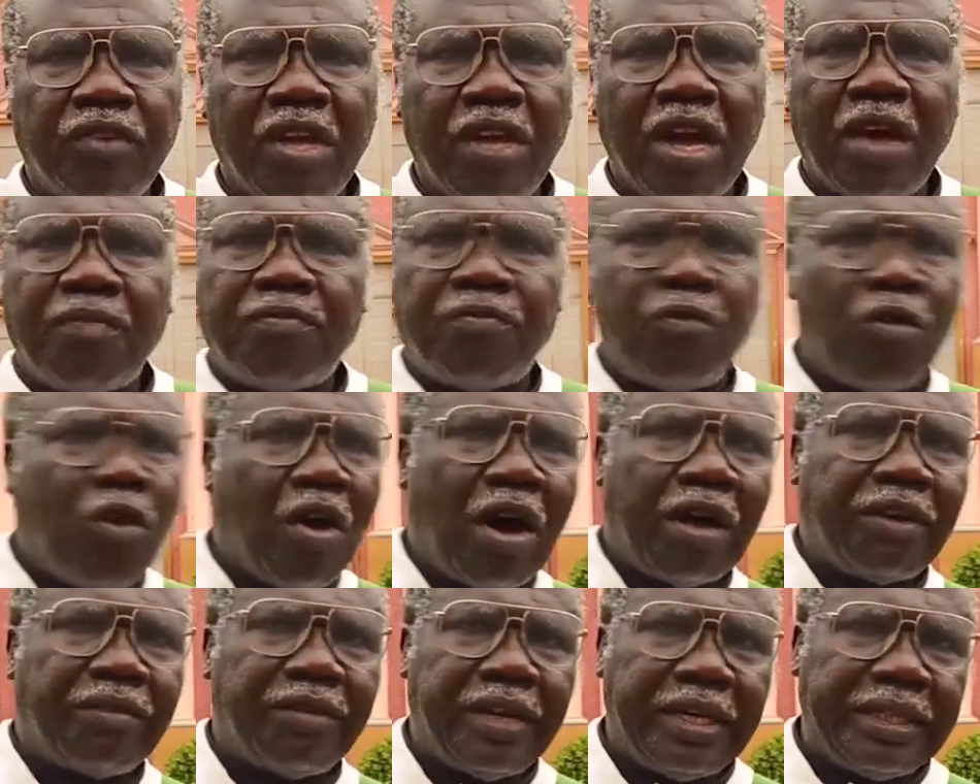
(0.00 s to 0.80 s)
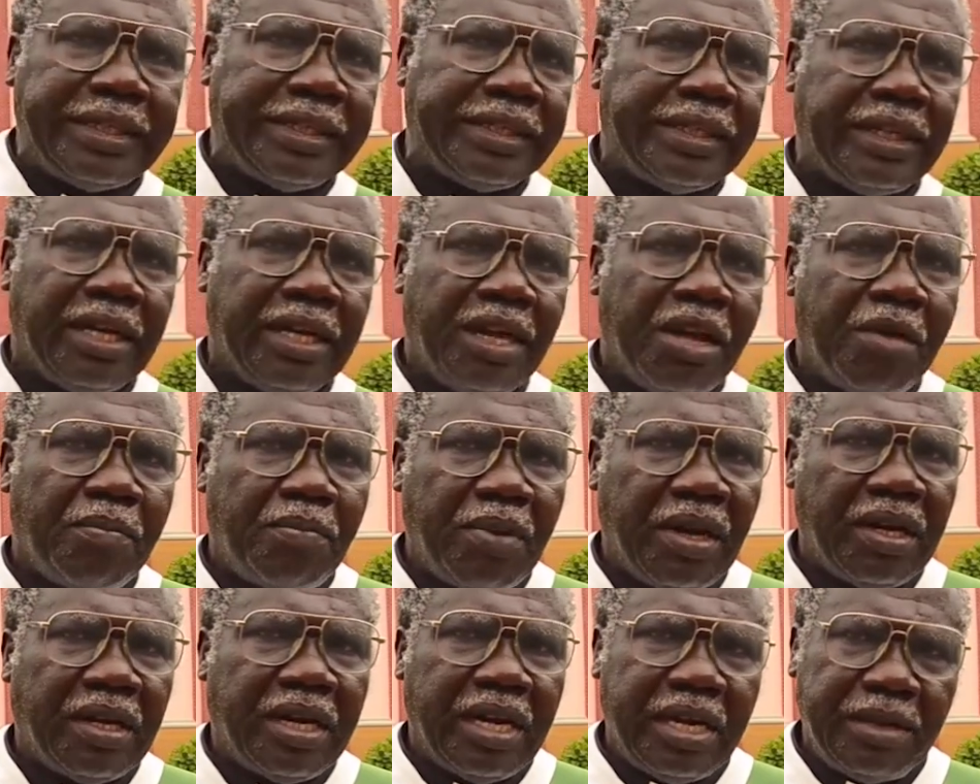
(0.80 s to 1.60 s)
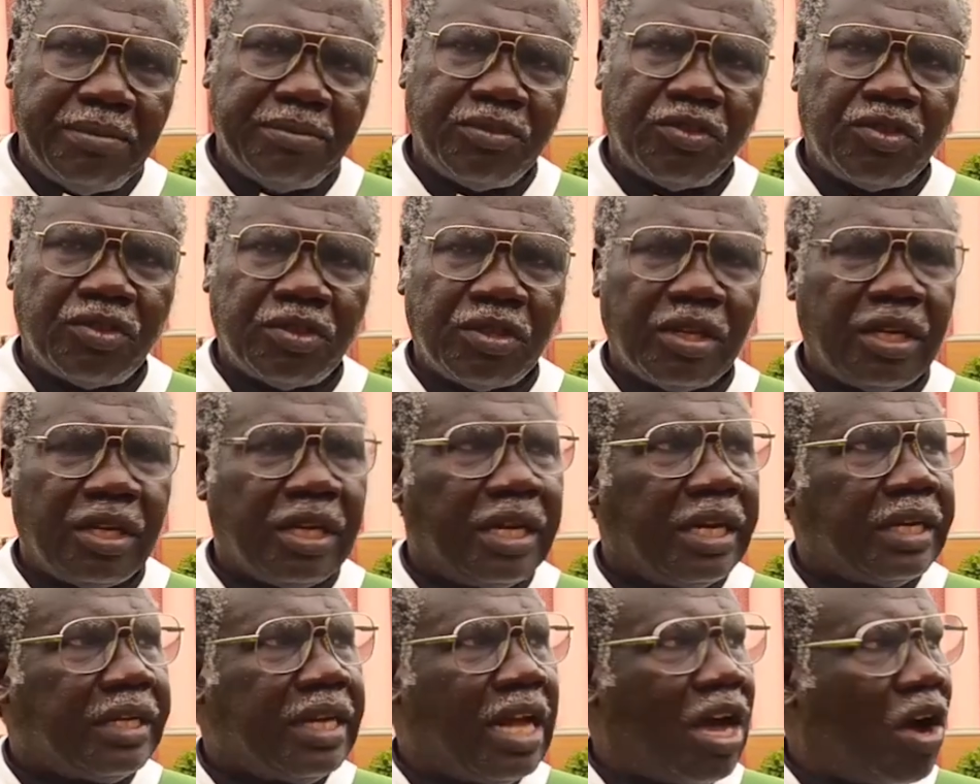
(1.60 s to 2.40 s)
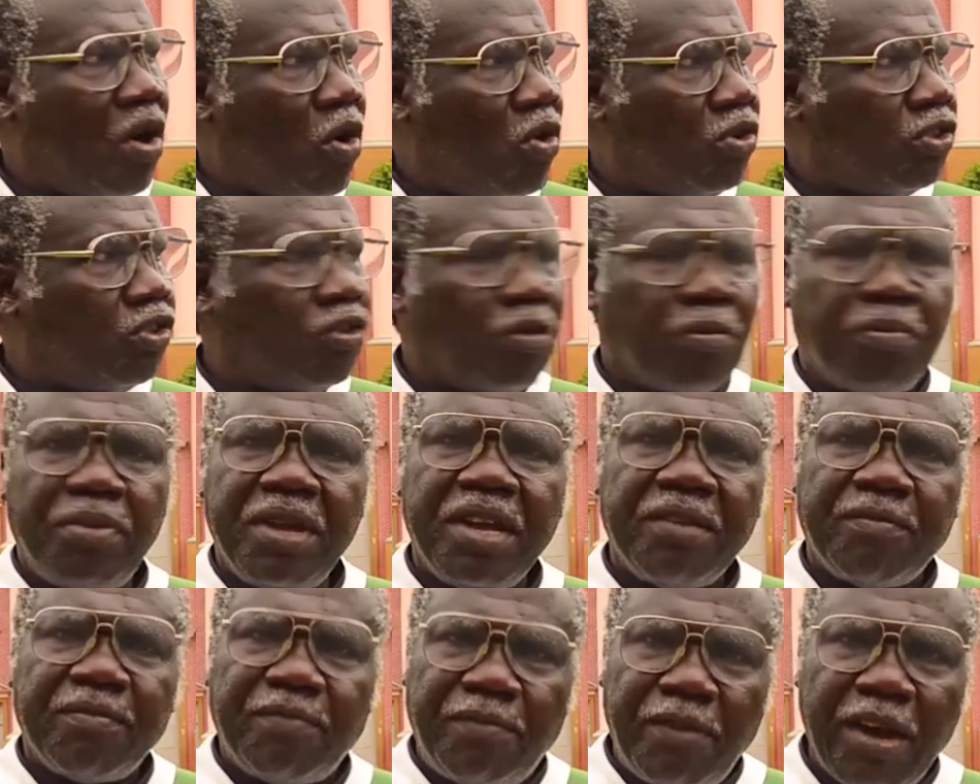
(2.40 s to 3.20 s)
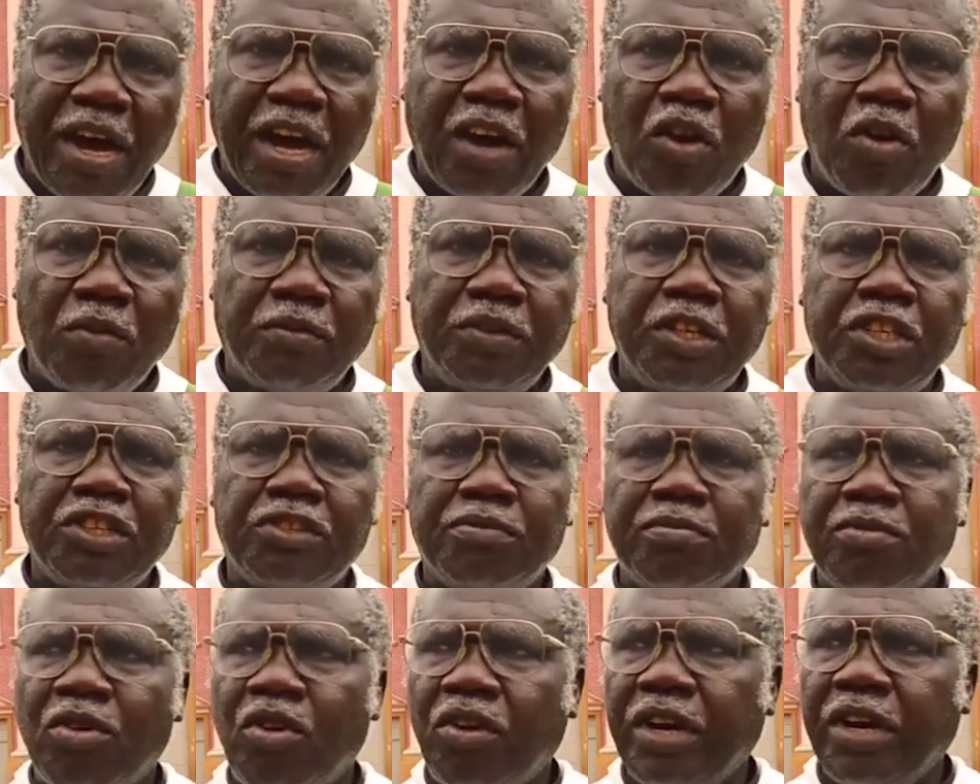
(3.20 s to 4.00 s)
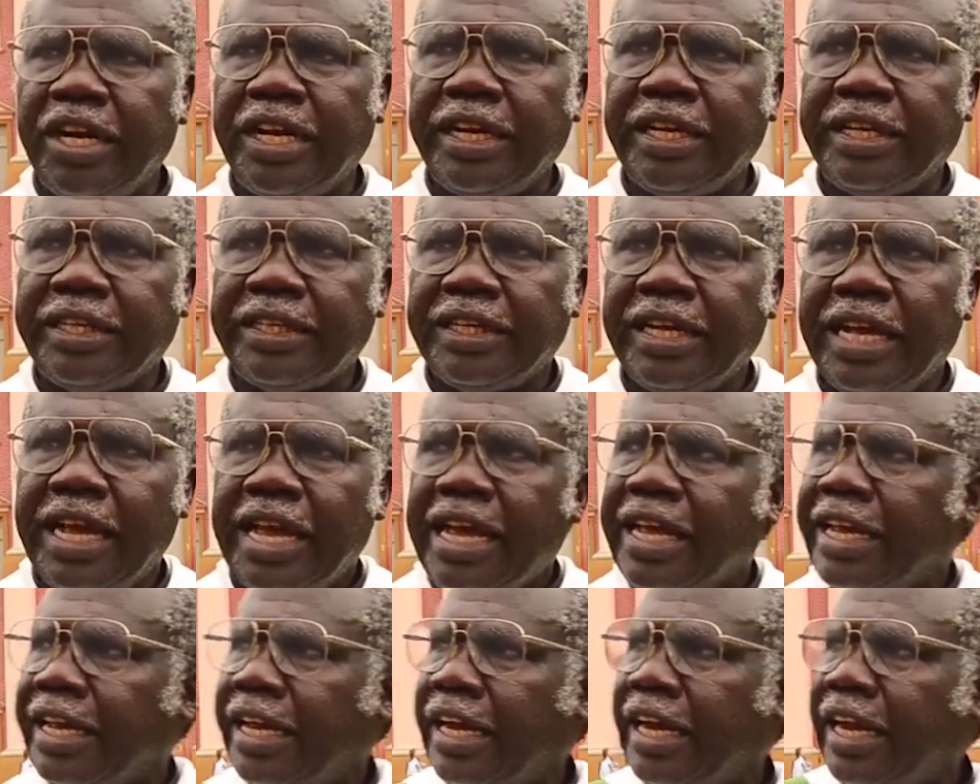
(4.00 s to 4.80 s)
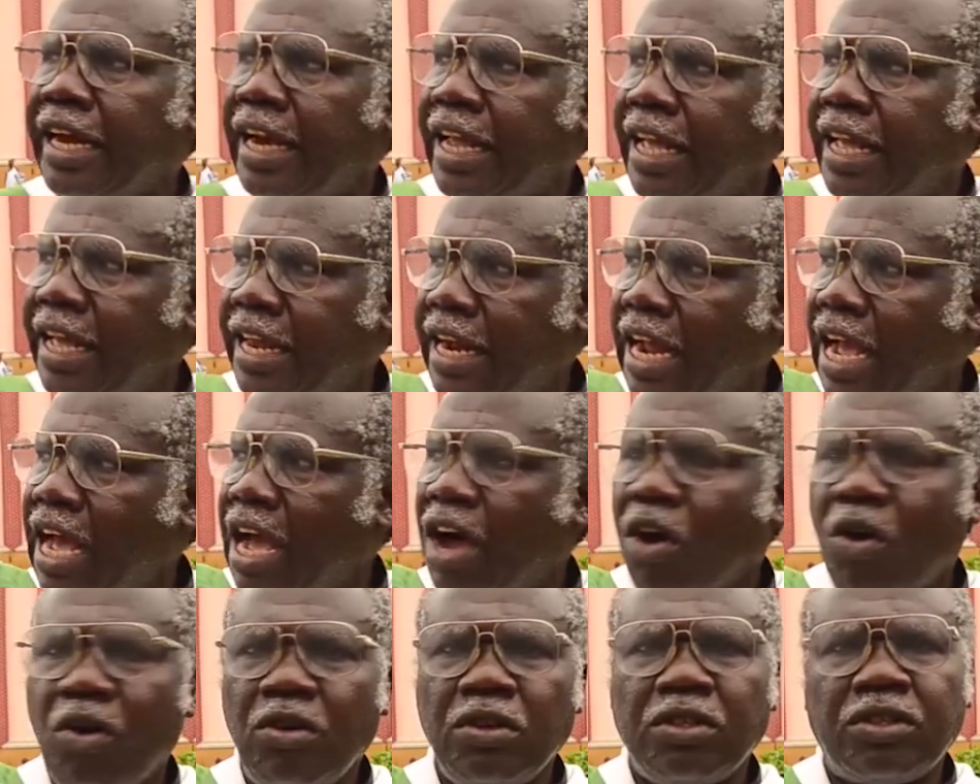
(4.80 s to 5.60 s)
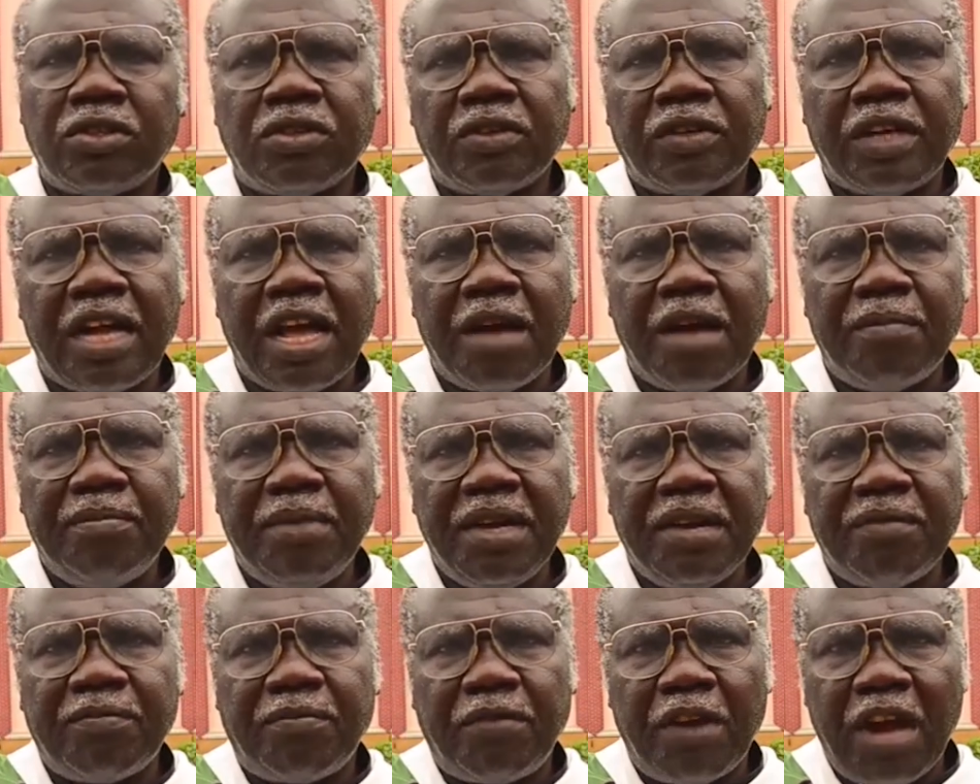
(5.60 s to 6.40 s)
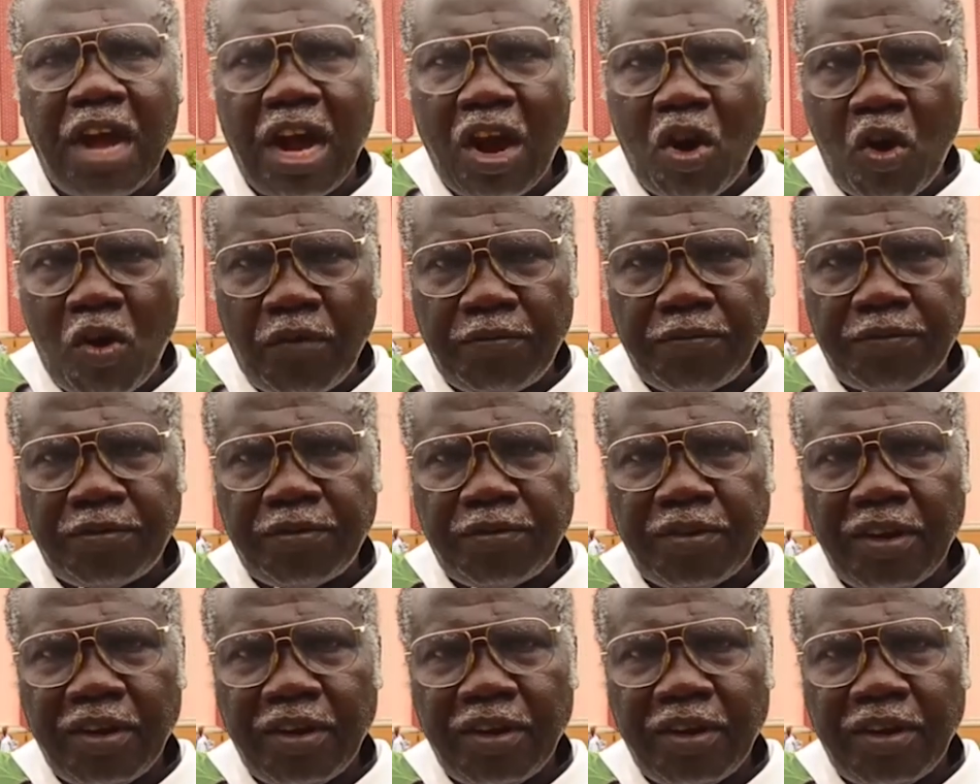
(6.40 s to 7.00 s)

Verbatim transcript: There are 400 pilgrims. They are also being flagged off this morning. In Lira also they are being flagged off.